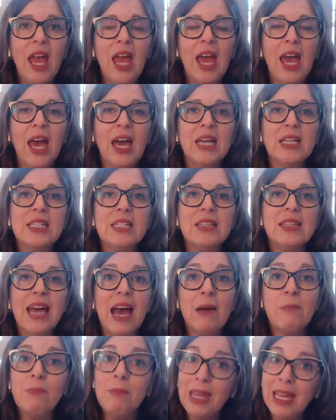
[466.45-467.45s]
and
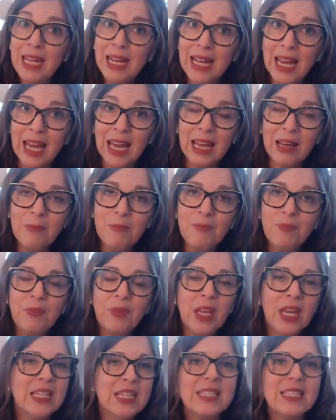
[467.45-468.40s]
that meaning